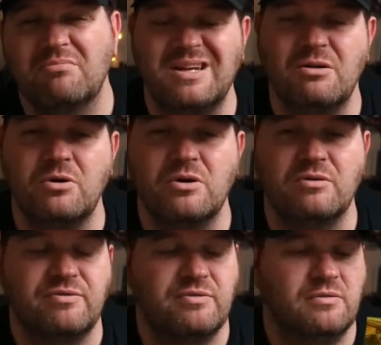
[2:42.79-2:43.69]
near
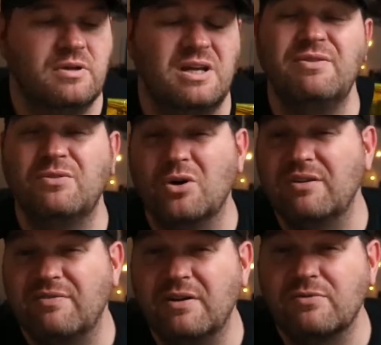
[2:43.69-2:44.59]
enough, if you've got
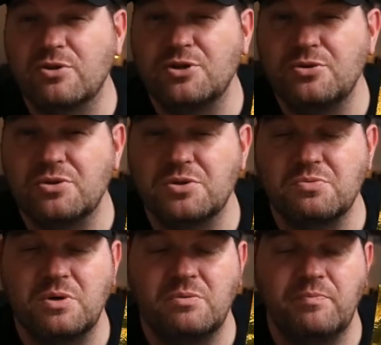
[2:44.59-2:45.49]
your favourite juice as
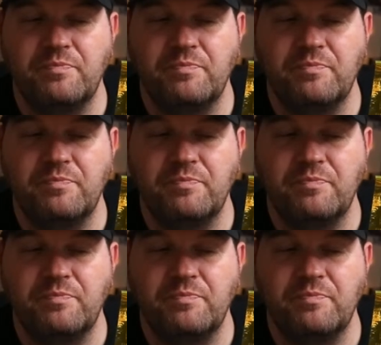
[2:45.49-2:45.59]
well.